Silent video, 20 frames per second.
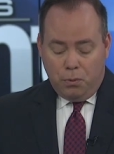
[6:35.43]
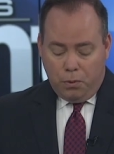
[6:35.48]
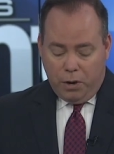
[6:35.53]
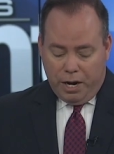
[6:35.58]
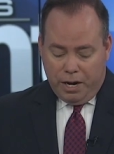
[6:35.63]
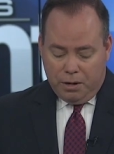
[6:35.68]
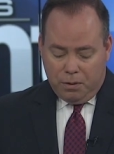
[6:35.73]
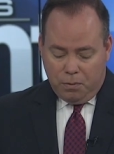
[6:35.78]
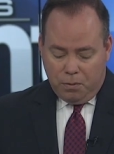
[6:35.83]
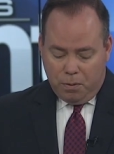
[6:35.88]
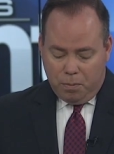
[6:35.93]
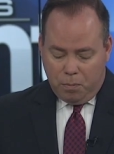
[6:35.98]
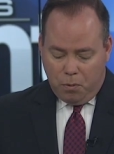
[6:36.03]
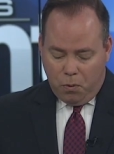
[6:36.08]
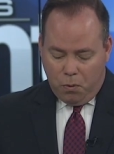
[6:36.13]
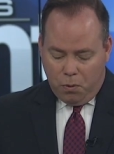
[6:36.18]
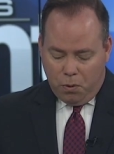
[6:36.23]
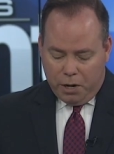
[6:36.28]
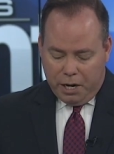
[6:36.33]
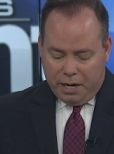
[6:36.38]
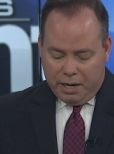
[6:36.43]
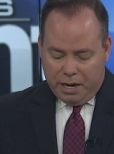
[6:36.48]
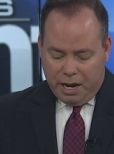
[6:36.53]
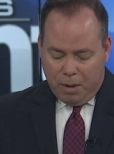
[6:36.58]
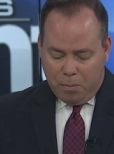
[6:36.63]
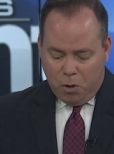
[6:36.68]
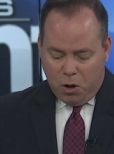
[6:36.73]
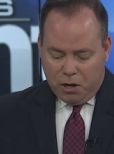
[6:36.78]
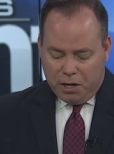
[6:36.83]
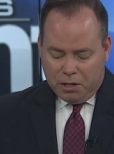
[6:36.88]
Rand reporting.
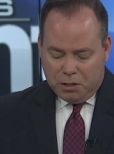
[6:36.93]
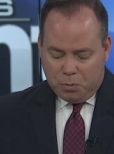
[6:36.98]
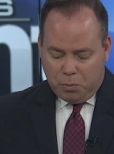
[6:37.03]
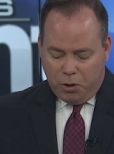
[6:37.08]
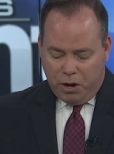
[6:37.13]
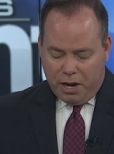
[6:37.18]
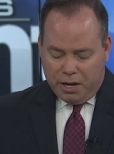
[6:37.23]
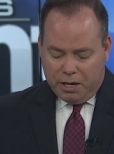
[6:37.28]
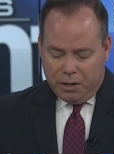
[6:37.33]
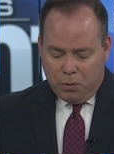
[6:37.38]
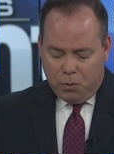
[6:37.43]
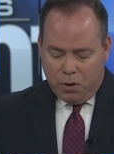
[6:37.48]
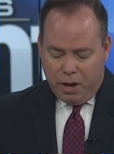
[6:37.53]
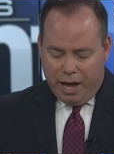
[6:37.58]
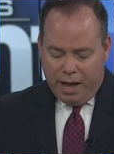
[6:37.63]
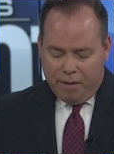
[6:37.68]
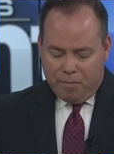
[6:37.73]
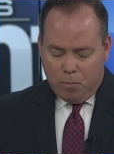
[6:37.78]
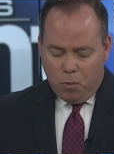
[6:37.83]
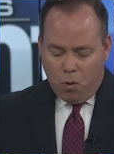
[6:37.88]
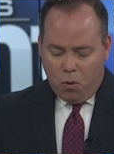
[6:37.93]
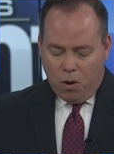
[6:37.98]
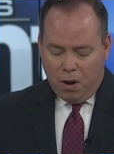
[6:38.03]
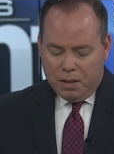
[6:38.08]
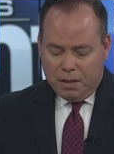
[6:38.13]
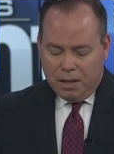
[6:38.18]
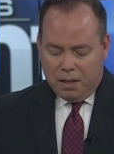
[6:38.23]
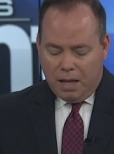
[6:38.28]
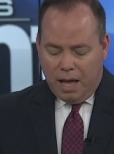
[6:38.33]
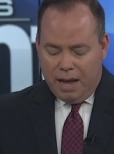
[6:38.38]
Now, Marcus Browning will have more
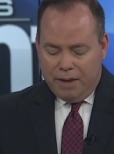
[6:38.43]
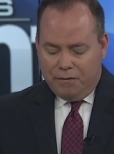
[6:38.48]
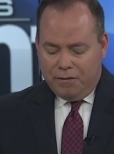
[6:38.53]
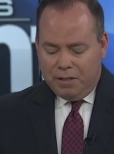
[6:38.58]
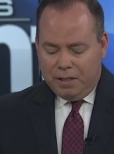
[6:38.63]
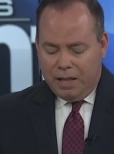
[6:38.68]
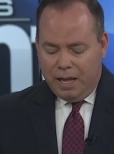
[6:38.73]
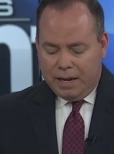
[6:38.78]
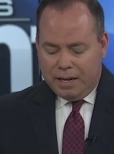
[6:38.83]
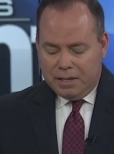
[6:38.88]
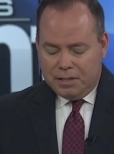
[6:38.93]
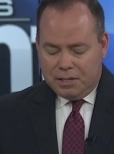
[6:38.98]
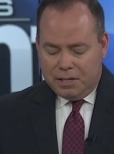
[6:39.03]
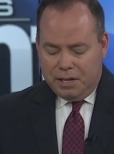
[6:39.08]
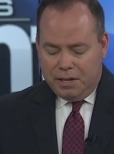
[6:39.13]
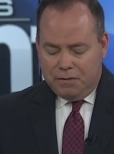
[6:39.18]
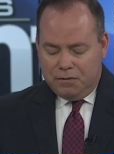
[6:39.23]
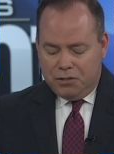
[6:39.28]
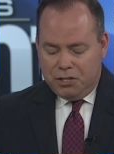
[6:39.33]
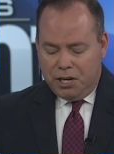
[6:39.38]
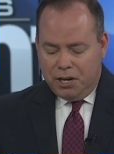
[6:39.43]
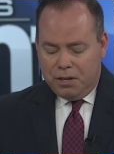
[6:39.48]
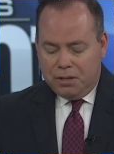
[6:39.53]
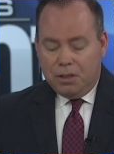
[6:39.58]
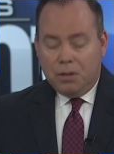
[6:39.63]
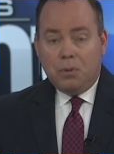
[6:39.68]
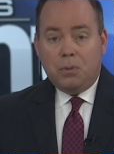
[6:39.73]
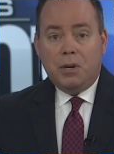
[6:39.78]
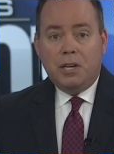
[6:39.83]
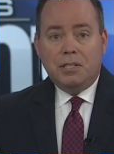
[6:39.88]
on the life and legacy of Jared
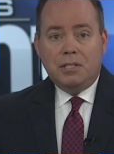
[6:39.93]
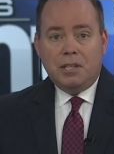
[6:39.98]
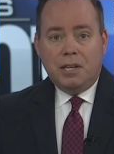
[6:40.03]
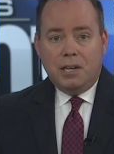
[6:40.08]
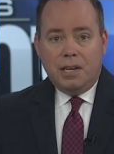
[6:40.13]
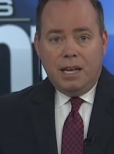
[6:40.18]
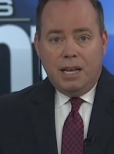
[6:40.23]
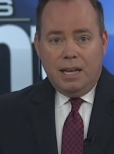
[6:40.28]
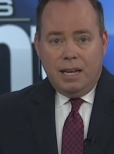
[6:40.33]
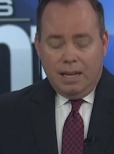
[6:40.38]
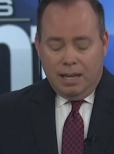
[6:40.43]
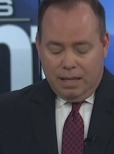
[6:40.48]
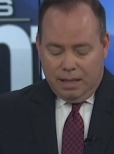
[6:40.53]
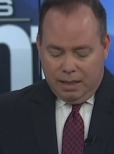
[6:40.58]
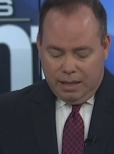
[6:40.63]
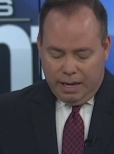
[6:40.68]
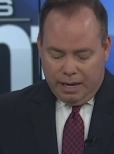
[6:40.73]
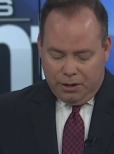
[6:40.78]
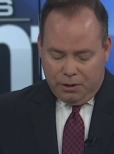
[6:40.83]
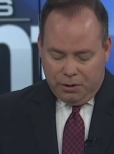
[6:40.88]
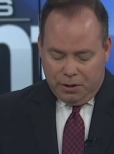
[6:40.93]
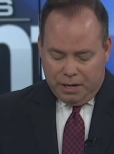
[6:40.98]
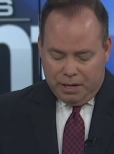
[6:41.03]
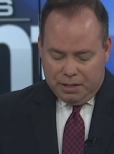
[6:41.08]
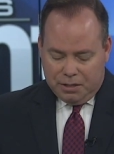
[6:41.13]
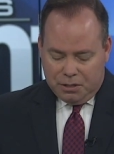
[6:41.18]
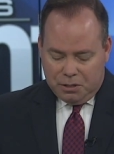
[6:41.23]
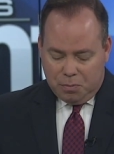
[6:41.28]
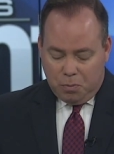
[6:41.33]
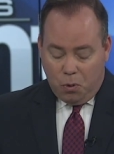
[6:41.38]
Lorenzen later
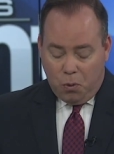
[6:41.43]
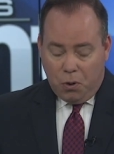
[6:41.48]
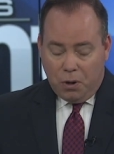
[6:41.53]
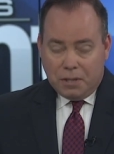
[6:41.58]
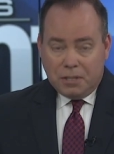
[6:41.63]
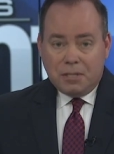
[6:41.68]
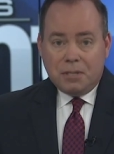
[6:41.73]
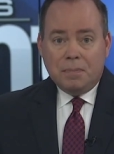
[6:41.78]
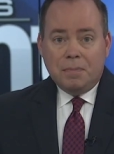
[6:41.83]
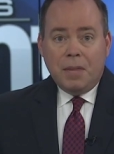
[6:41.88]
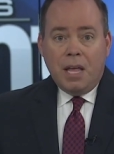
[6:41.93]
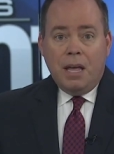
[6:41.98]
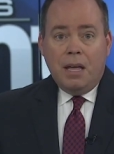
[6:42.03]
in sports.